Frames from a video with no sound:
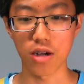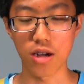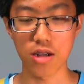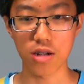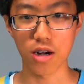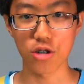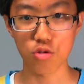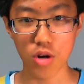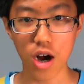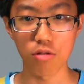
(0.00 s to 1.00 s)
I
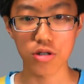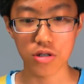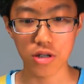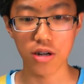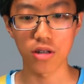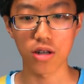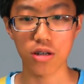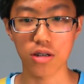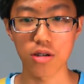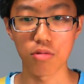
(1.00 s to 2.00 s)
swear I was just getting
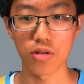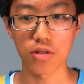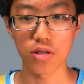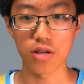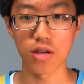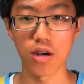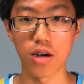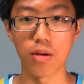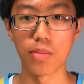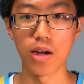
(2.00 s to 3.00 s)
lucky with the
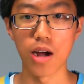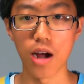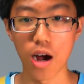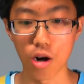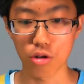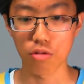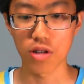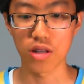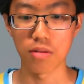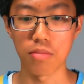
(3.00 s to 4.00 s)

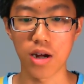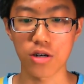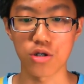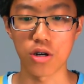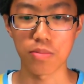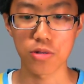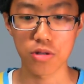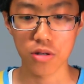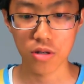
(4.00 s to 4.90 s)
algorithm matchups.